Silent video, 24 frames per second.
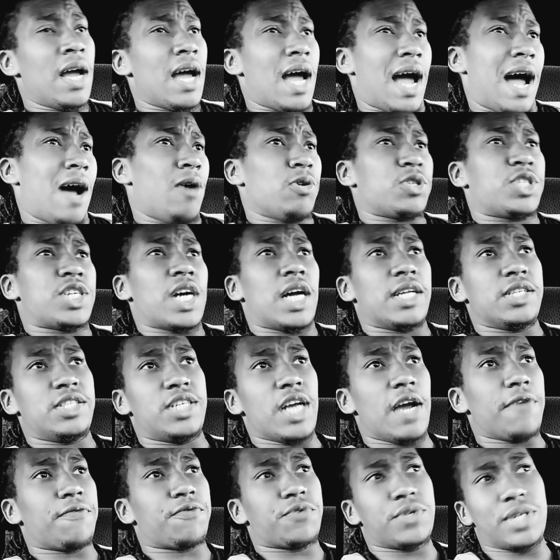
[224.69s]
Alshon
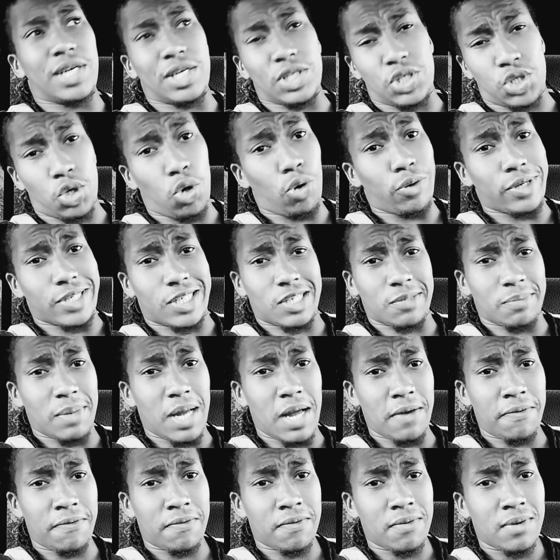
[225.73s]
Jeffrey and Torrey
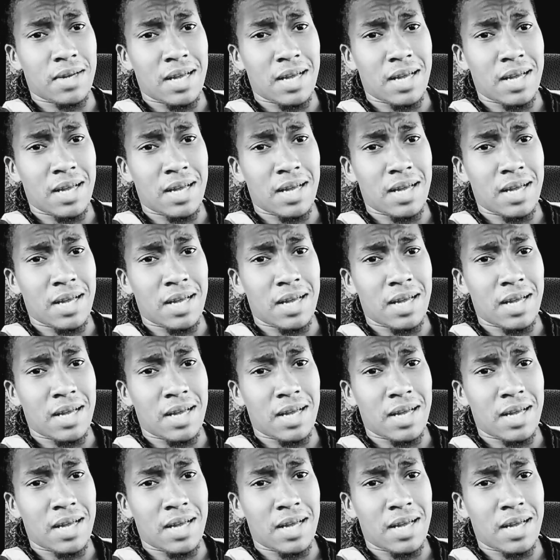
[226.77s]
Smith.